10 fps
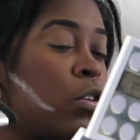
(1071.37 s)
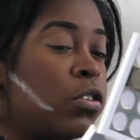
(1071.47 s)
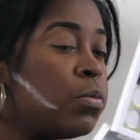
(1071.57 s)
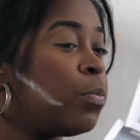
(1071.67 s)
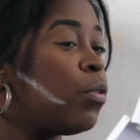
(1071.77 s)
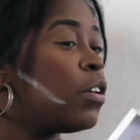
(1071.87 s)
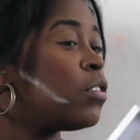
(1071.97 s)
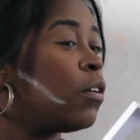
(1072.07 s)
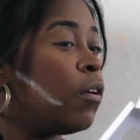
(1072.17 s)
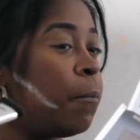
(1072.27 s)
Just
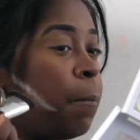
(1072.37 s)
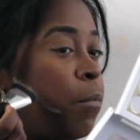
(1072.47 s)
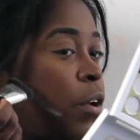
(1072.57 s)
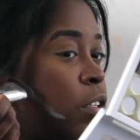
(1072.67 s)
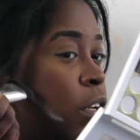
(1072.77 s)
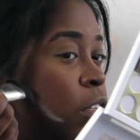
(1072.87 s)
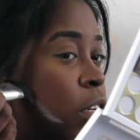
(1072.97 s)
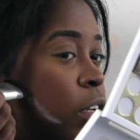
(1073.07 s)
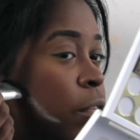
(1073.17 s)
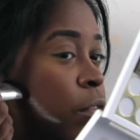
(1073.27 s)
press it on, press it
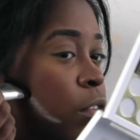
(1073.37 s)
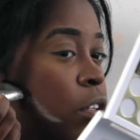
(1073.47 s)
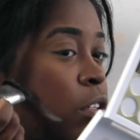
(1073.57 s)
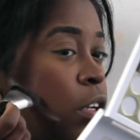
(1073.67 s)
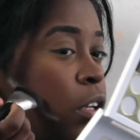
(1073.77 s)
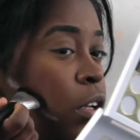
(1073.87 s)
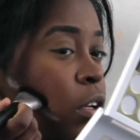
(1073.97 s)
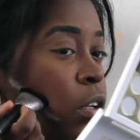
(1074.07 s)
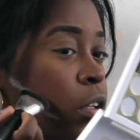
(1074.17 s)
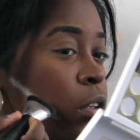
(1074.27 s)
underneath, just like that.
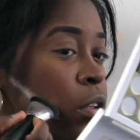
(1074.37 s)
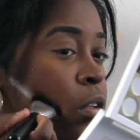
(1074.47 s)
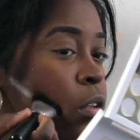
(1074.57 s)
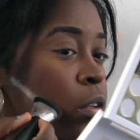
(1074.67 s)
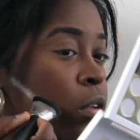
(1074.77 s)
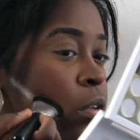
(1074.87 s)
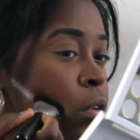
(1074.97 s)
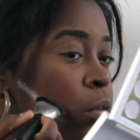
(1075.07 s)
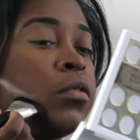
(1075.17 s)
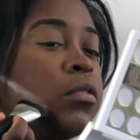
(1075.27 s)

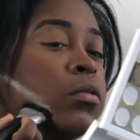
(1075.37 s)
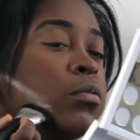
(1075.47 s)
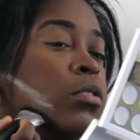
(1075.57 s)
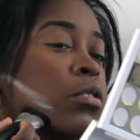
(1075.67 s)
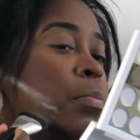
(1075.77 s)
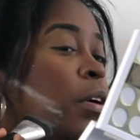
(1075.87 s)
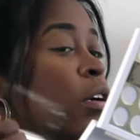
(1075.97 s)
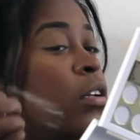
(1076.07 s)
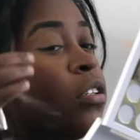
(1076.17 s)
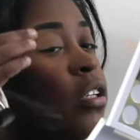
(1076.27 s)
And when you
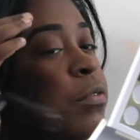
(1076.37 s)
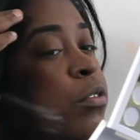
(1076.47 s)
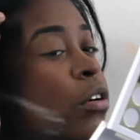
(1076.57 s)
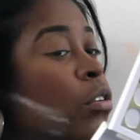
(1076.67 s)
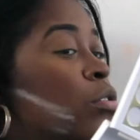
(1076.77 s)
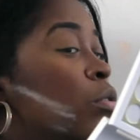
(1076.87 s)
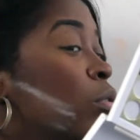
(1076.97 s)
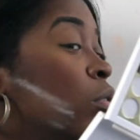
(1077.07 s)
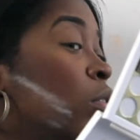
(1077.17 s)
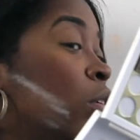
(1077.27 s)
bake underneath your
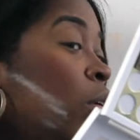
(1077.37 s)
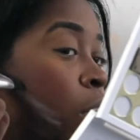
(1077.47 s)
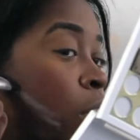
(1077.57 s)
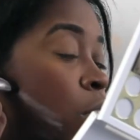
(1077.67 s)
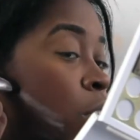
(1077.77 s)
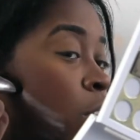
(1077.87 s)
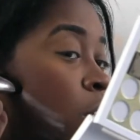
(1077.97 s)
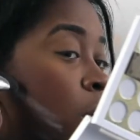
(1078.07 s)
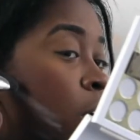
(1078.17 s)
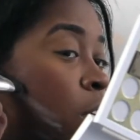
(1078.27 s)
contour, it just
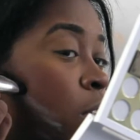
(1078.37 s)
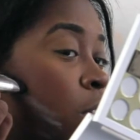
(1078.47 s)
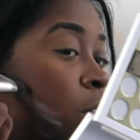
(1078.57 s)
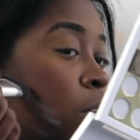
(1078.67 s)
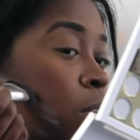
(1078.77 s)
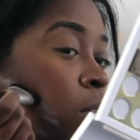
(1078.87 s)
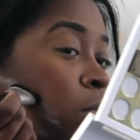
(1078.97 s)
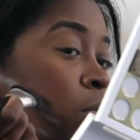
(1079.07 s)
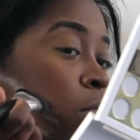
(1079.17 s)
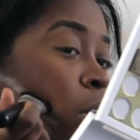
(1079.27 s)
lasts
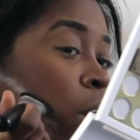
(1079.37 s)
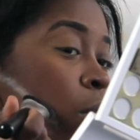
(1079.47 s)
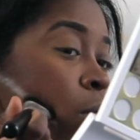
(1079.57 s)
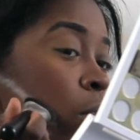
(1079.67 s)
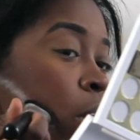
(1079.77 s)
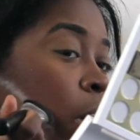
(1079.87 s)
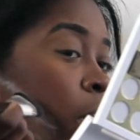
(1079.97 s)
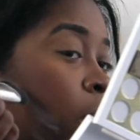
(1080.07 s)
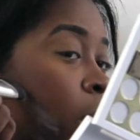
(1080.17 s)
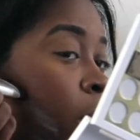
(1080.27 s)
all day, all night.